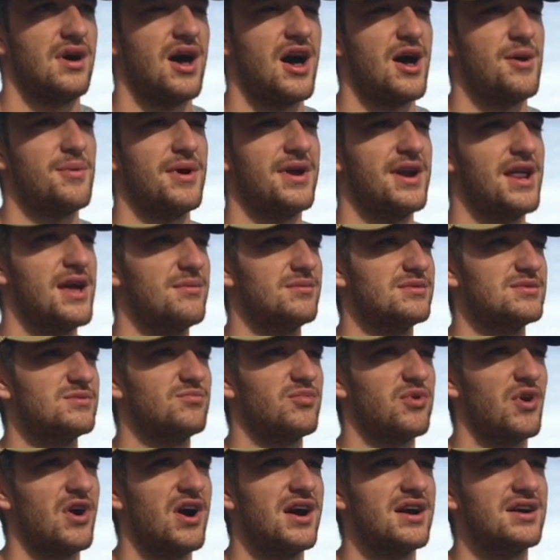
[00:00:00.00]
Hi, my name is
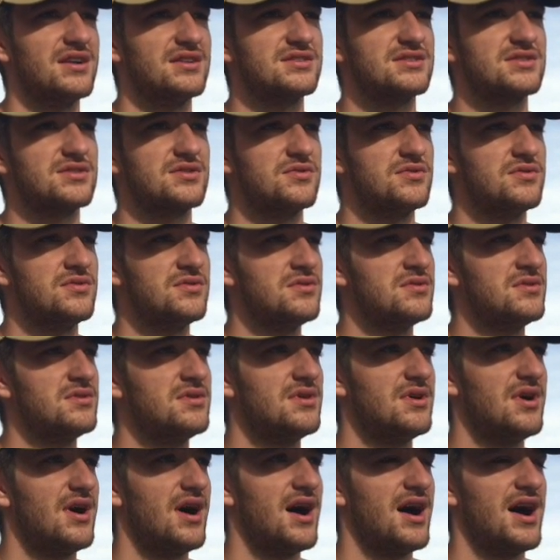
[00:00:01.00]
Brian School.
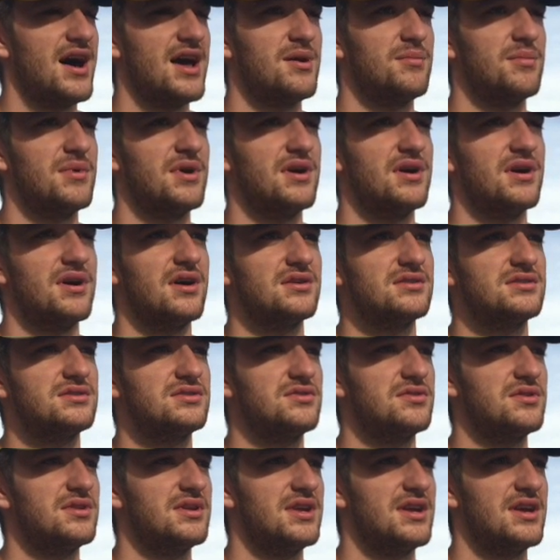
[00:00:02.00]
I am a
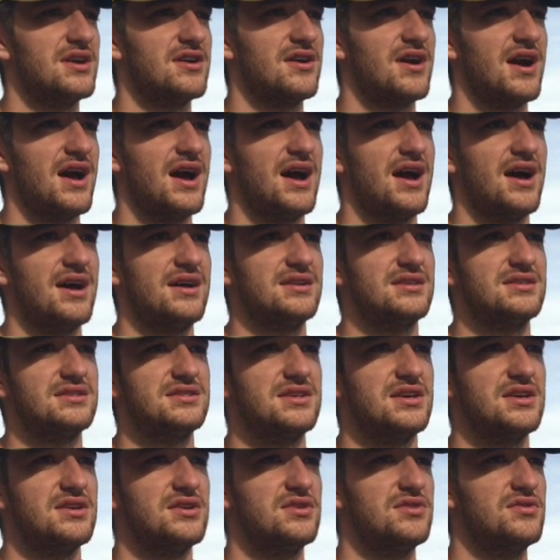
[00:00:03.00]
student here at
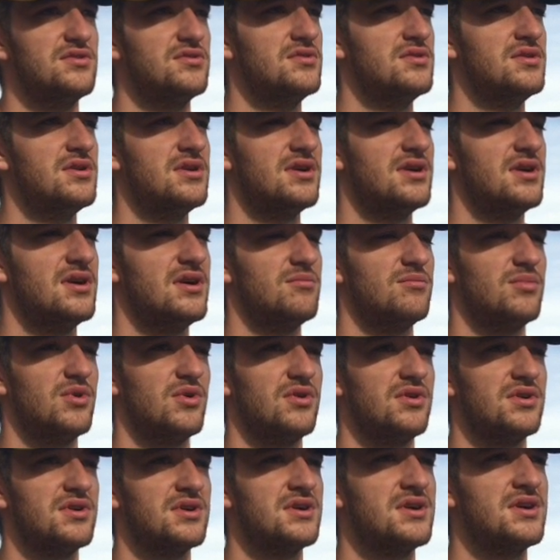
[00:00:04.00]
CU
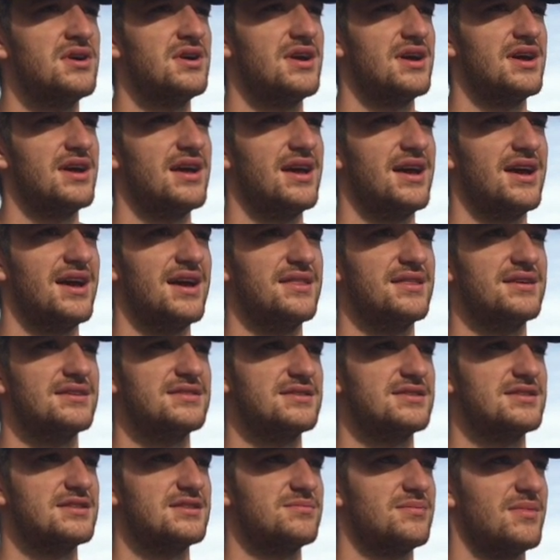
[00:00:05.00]
Boulder, and this
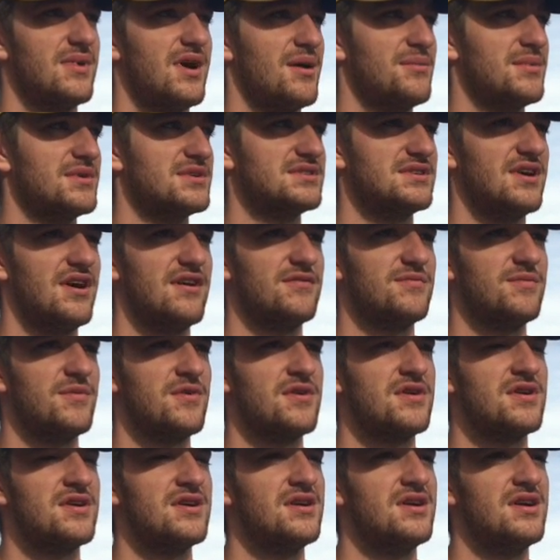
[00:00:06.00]
is I'm a
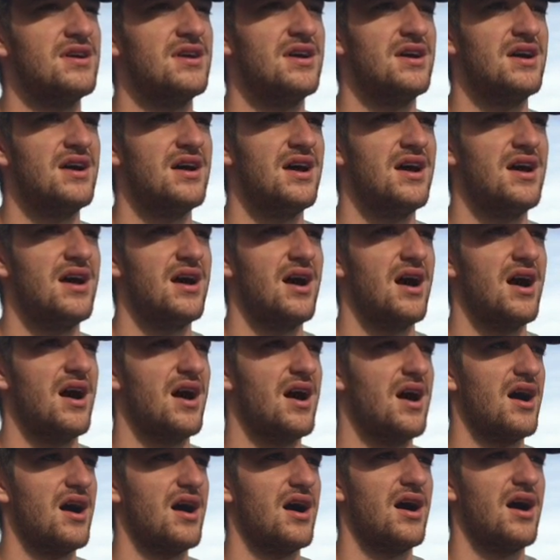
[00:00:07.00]
sophomore.
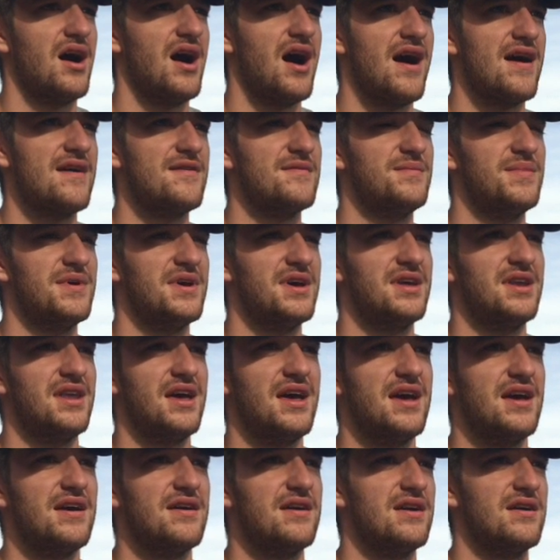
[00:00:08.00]
Uh, I've been
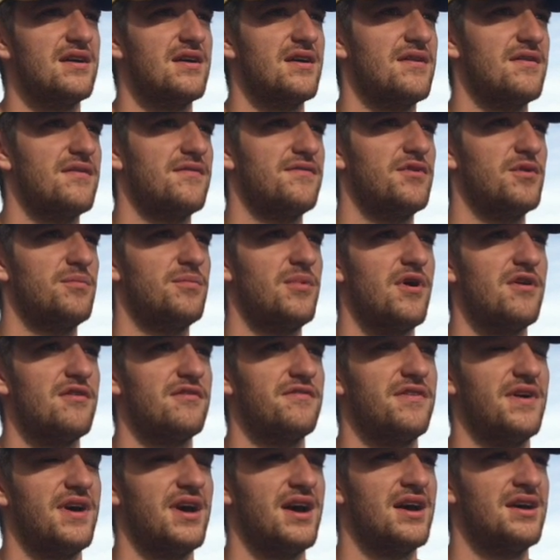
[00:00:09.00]
a football
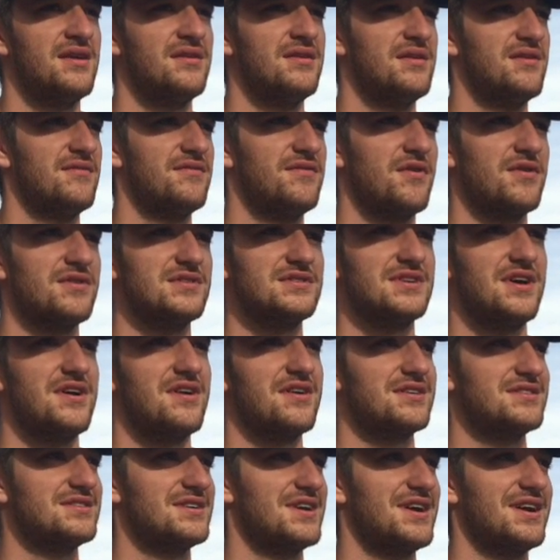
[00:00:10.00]
fan for as
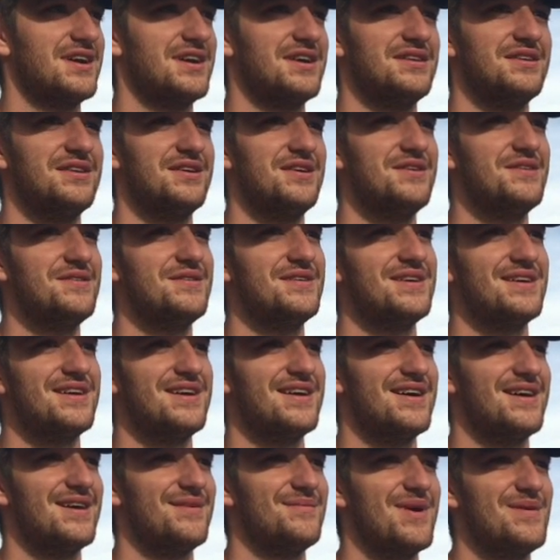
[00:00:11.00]
long as I can know.
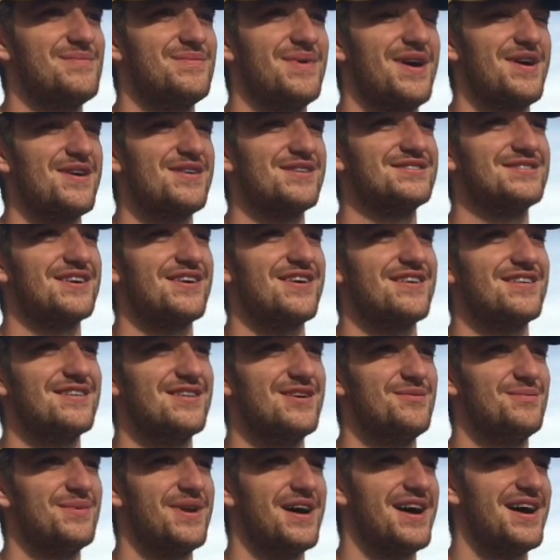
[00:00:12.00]
Uh, my parents are
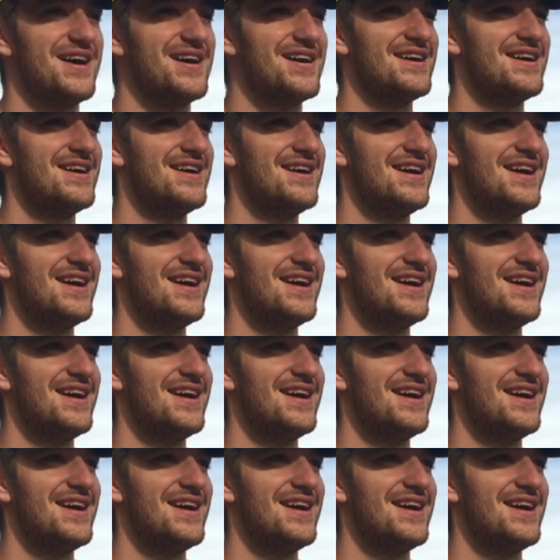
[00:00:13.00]
alumni,